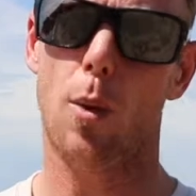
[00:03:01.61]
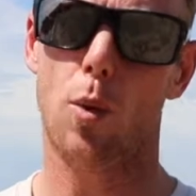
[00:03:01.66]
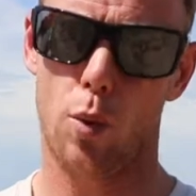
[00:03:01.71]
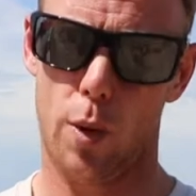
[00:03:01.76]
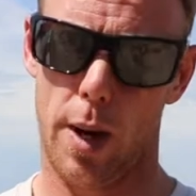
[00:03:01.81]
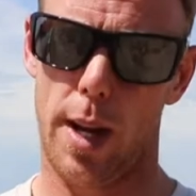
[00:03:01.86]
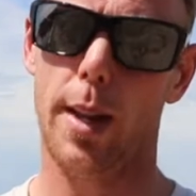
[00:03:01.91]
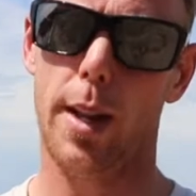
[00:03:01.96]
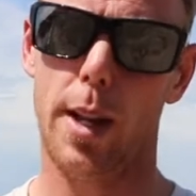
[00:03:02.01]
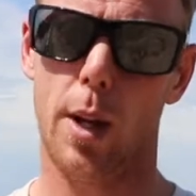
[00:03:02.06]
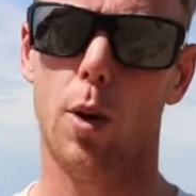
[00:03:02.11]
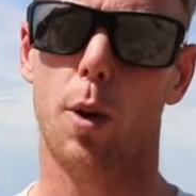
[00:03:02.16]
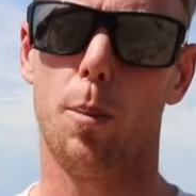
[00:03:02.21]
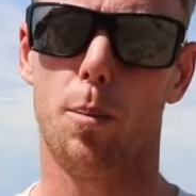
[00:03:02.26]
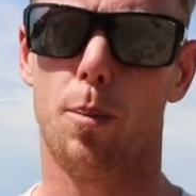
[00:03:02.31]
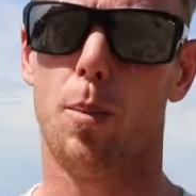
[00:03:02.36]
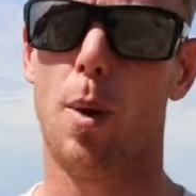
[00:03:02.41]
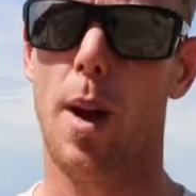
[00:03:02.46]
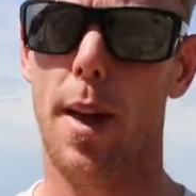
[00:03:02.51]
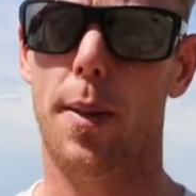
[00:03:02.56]
really good
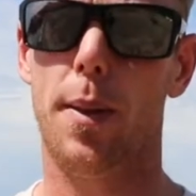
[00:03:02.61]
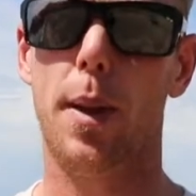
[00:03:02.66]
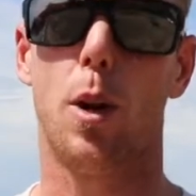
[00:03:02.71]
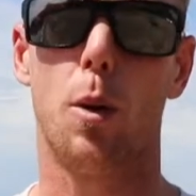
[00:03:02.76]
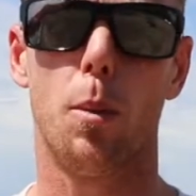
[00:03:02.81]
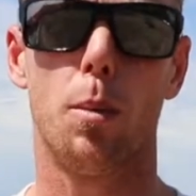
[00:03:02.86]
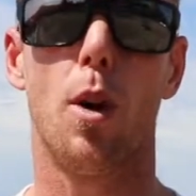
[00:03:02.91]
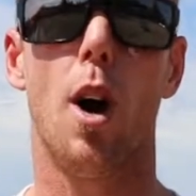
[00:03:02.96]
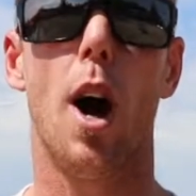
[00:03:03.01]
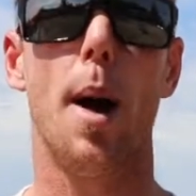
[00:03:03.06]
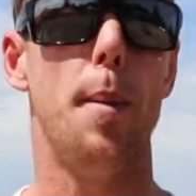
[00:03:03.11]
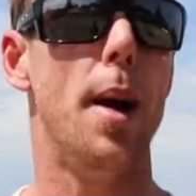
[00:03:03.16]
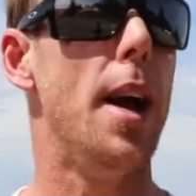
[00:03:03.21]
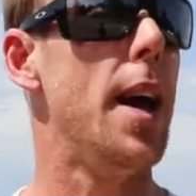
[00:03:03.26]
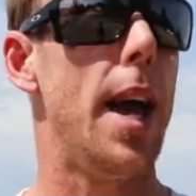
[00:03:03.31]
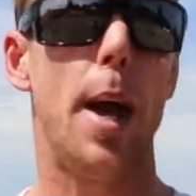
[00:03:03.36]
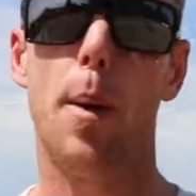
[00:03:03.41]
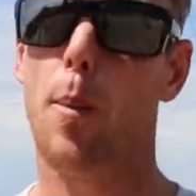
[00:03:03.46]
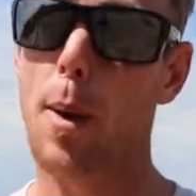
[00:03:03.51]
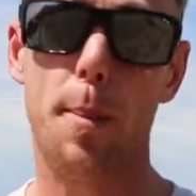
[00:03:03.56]
ethical bribe.
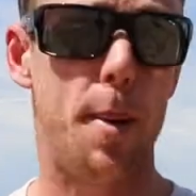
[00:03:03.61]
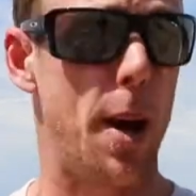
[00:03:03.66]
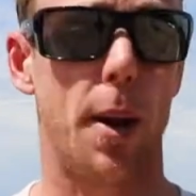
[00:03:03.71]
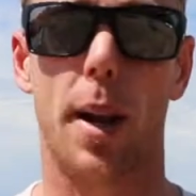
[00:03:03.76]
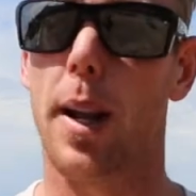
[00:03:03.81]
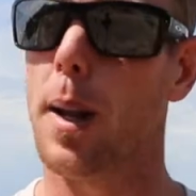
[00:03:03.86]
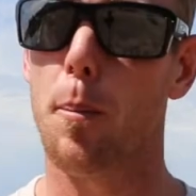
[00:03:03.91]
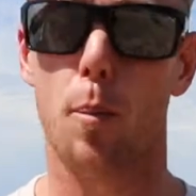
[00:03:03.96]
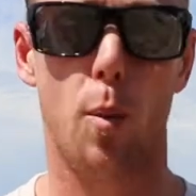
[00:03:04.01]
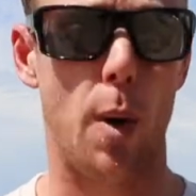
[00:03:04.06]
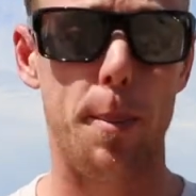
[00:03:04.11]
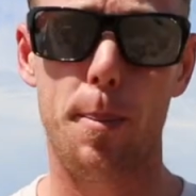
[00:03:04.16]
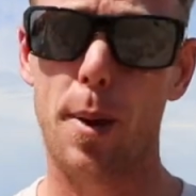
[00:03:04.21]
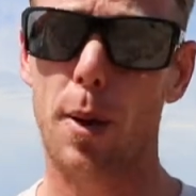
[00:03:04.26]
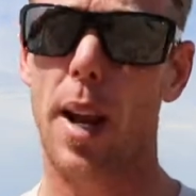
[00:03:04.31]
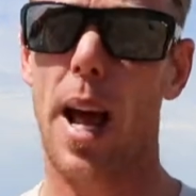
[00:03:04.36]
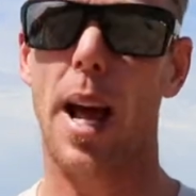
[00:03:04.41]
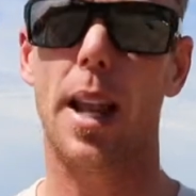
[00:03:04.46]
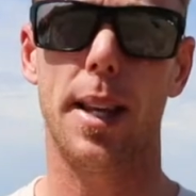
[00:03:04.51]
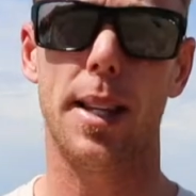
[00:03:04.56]
We
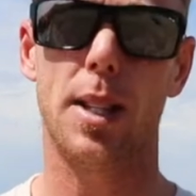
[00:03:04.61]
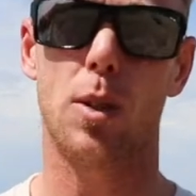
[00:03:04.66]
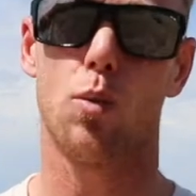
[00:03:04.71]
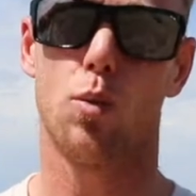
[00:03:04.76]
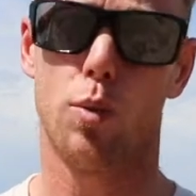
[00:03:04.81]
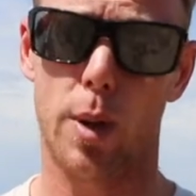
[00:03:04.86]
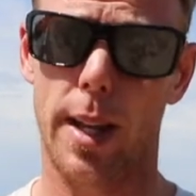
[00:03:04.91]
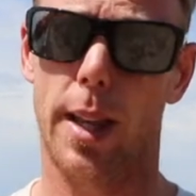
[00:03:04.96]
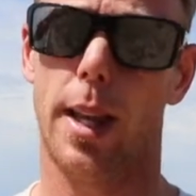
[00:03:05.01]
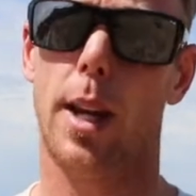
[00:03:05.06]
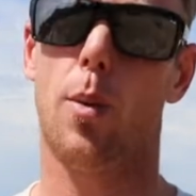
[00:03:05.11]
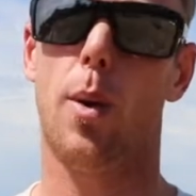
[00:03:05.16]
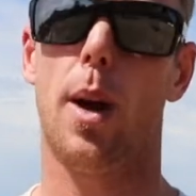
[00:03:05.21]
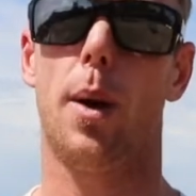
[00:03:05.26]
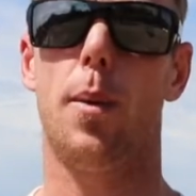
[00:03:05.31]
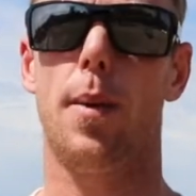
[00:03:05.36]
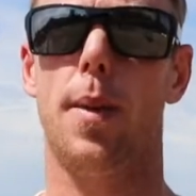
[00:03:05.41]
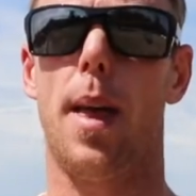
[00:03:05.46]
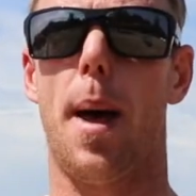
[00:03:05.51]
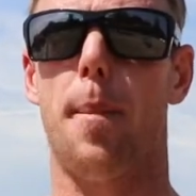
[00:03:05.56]
built our list really
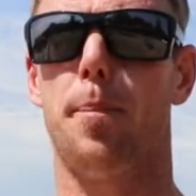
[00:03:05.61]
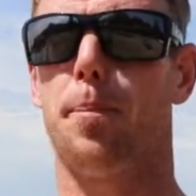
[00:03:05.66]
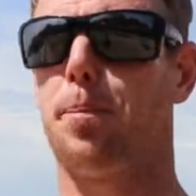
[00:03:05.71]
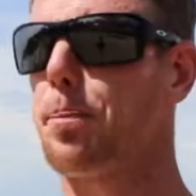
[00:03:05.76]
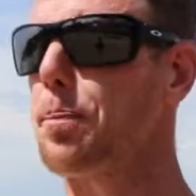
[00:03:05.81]
quick with that.